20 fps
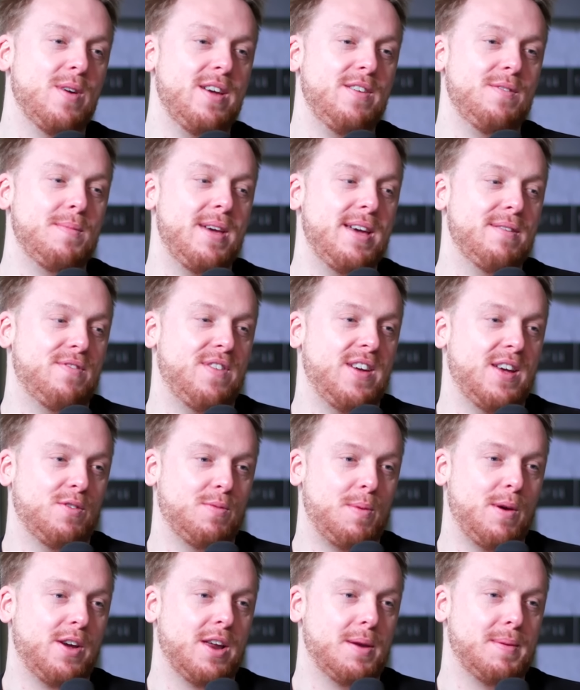we, me and Fee have
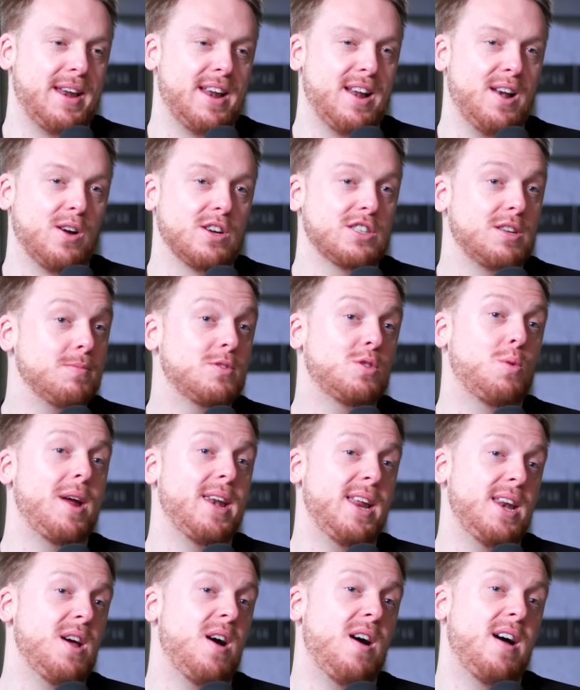spoken about it a lot. Cause I'm
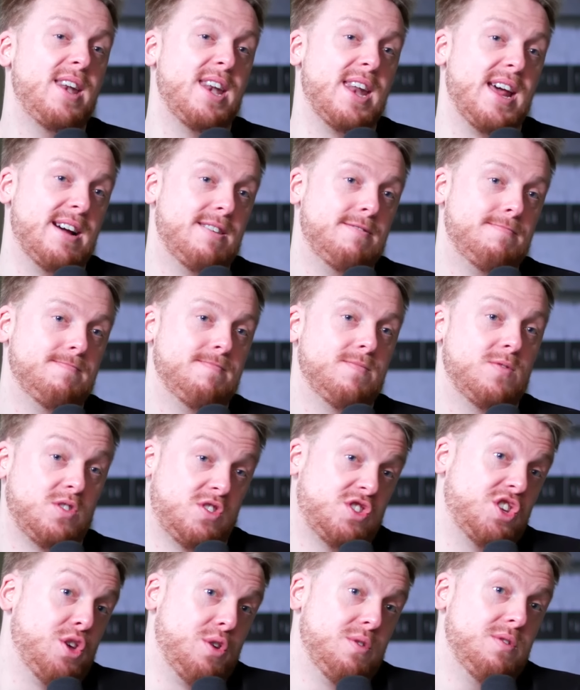29 now.
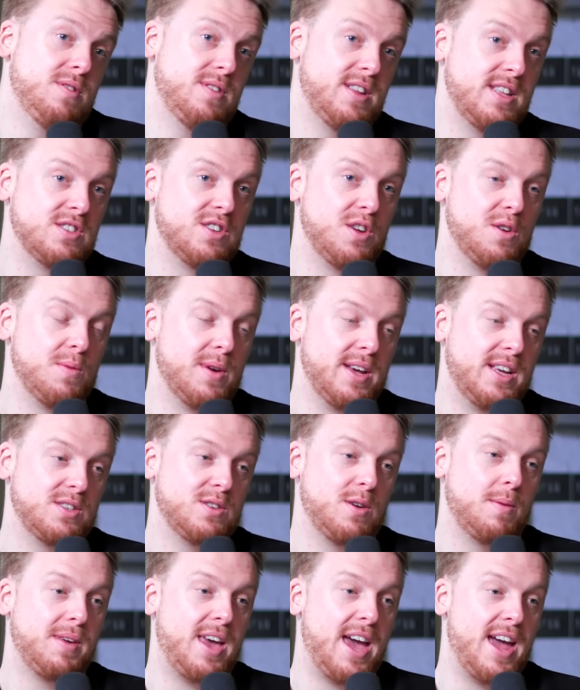Soon, in two weeks.
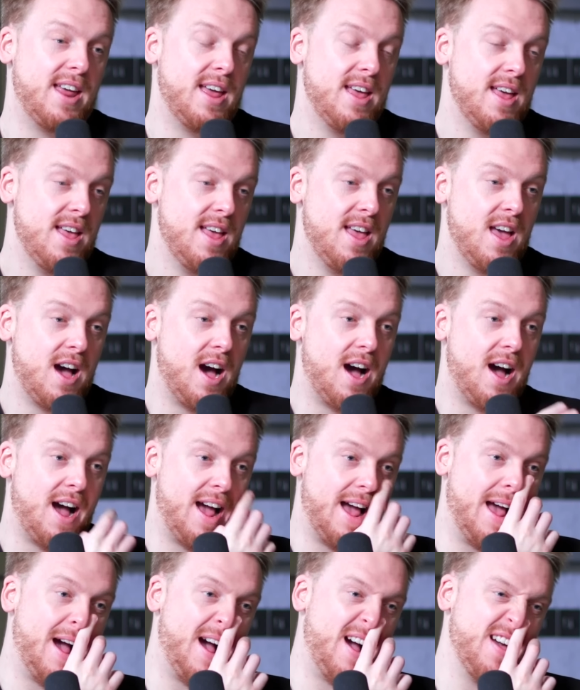So I'm getting.
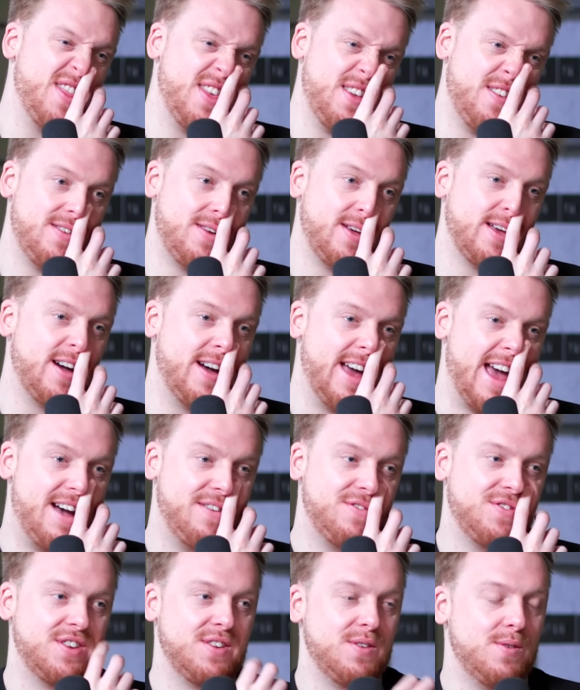I feel like I
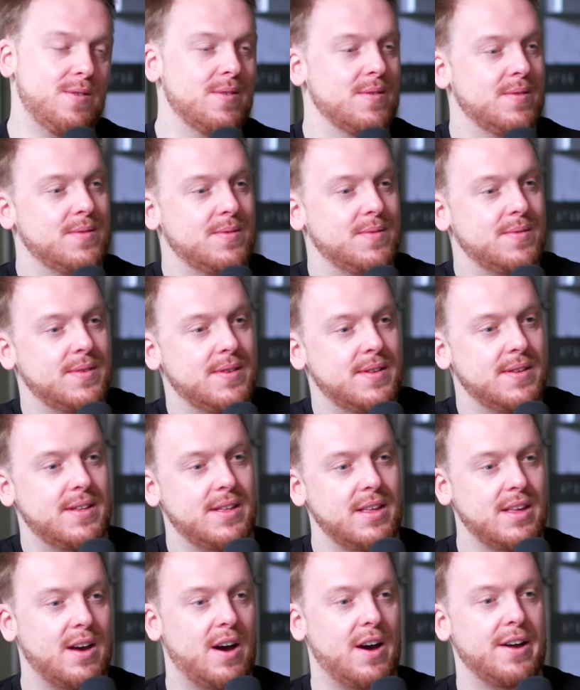have to,
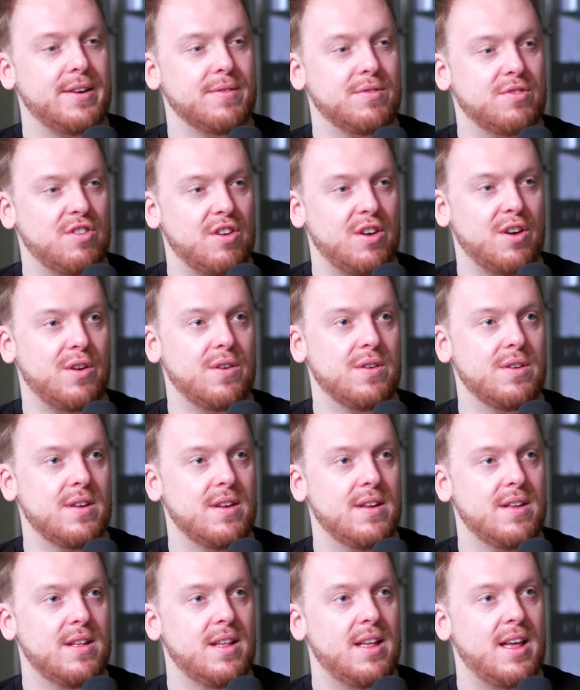kind of soon.
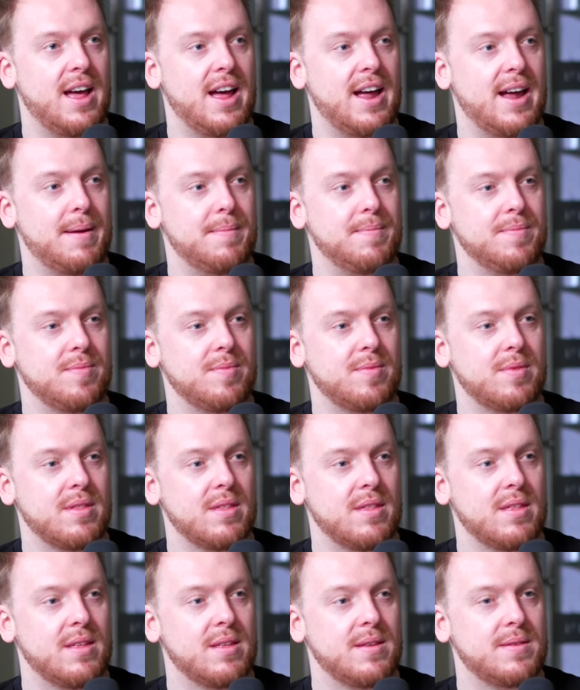Um,
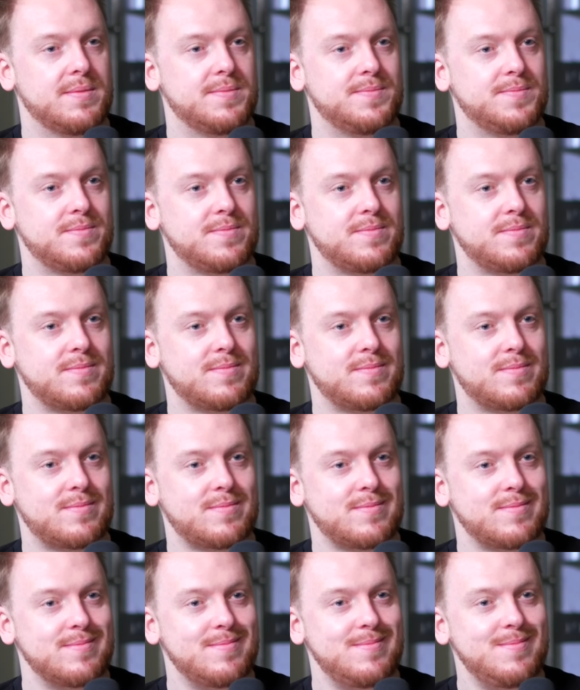you have to kind of
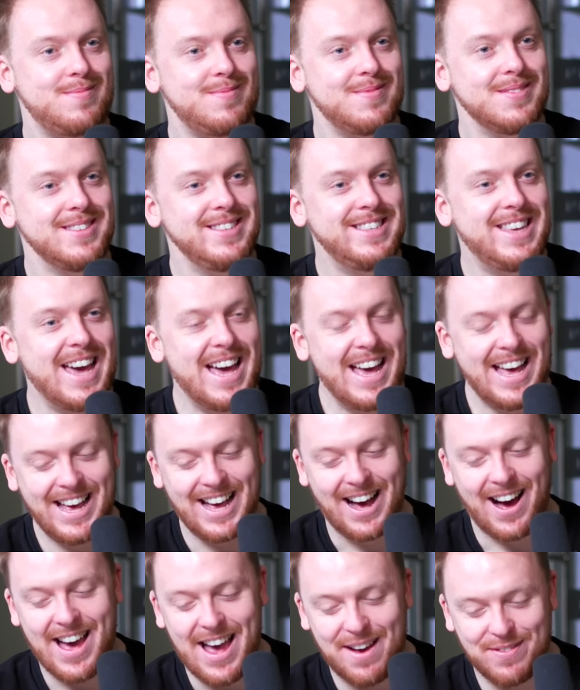soon.
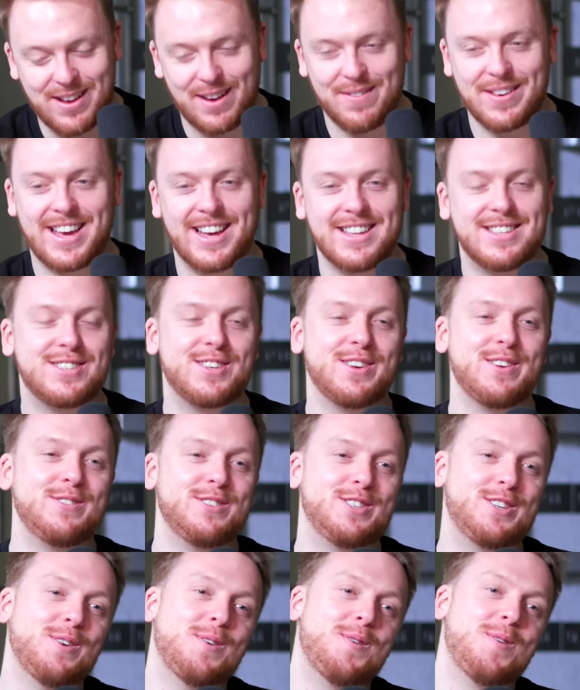Yeah, I have to have a kid soon,
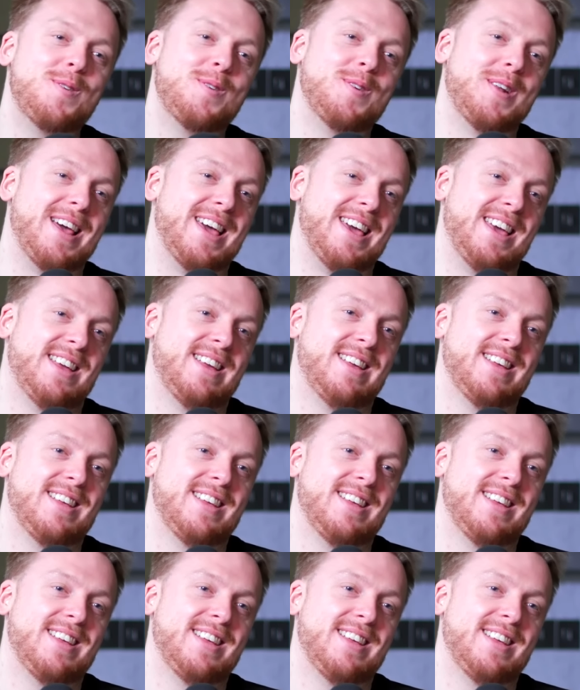surely.